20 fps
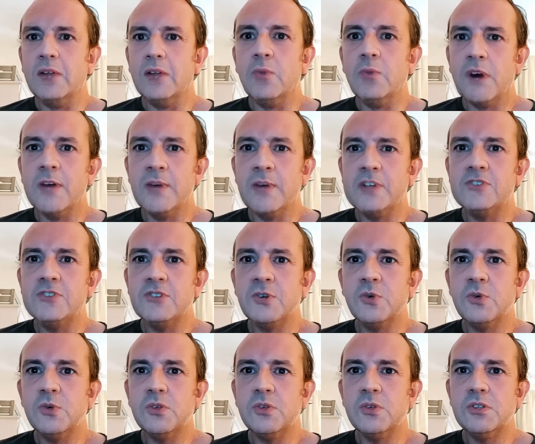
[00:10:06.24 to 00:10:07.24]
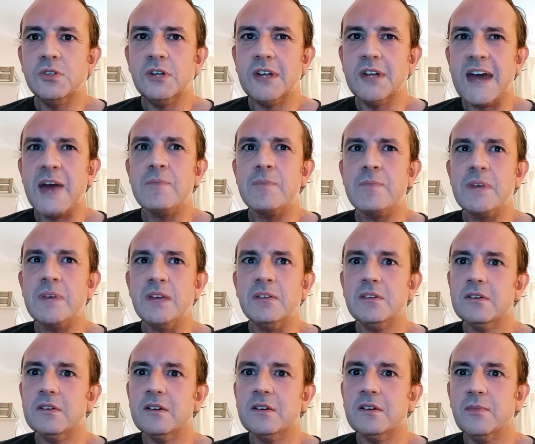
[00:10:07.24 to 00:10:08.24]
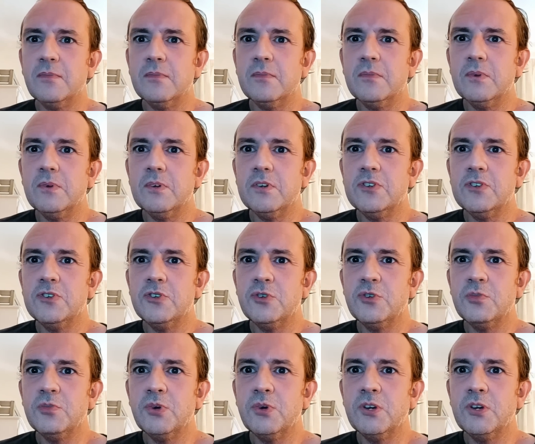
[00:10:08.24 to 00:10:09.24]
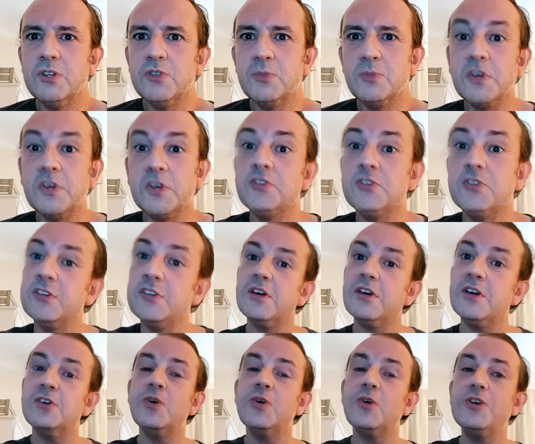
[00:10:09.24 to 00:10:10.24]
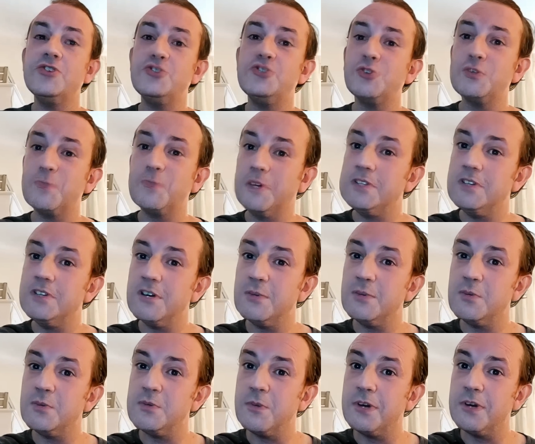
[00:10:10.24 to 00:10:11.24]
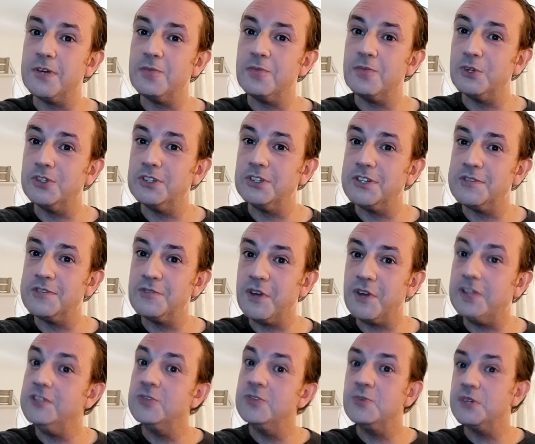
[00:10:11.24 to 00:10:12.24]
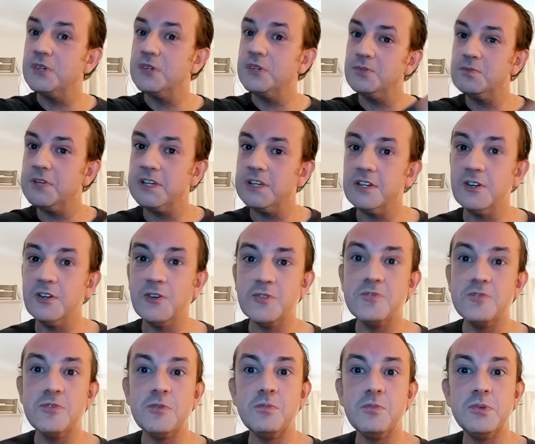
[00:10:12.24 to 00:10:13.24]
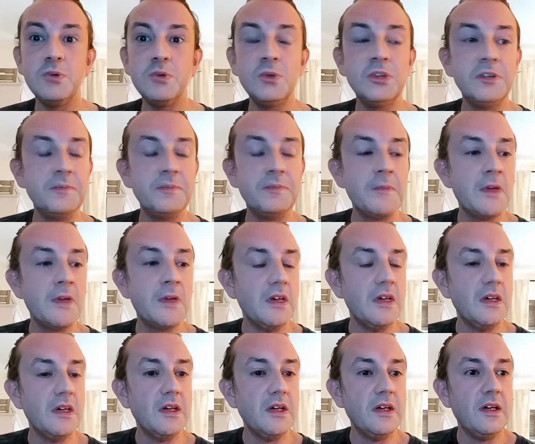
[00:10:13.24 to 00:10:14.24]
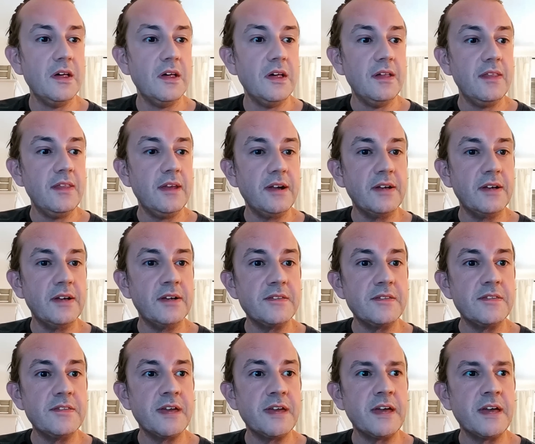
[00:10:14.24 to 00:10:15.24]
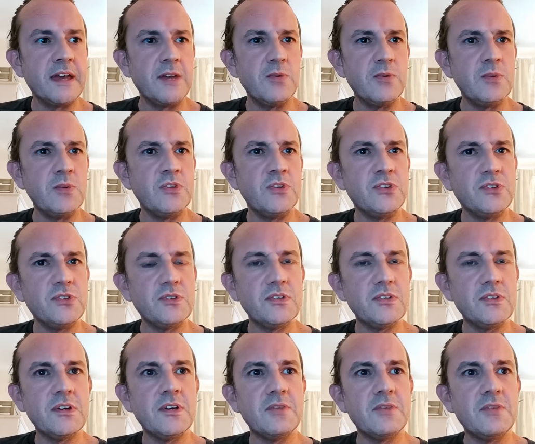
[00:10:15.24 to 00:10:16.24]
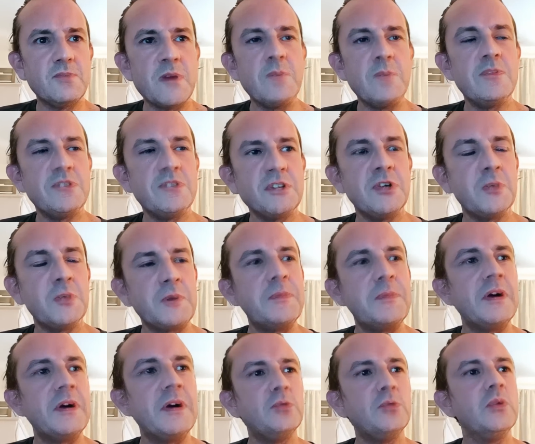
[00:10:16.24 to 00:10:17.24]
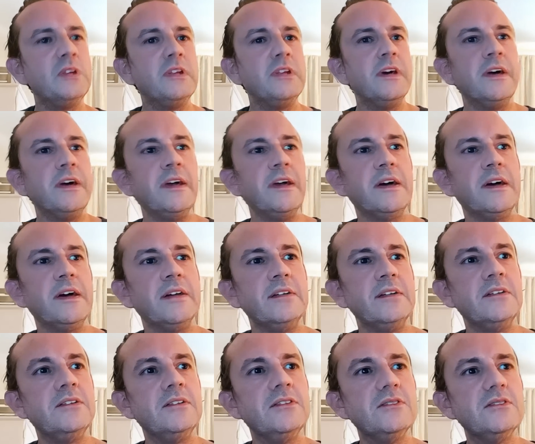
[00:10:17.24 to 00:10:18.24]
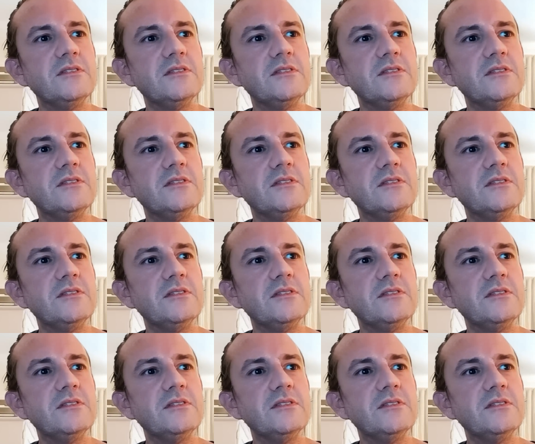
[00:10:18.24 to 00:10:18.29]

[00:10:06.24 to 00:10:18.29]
and why am I so unhappy um, at certain points? Because I, I quite enjoyed my time with my worldly friends. We played a lot of football and that kind of thing. And it was, I can remember sitting on my bed one day and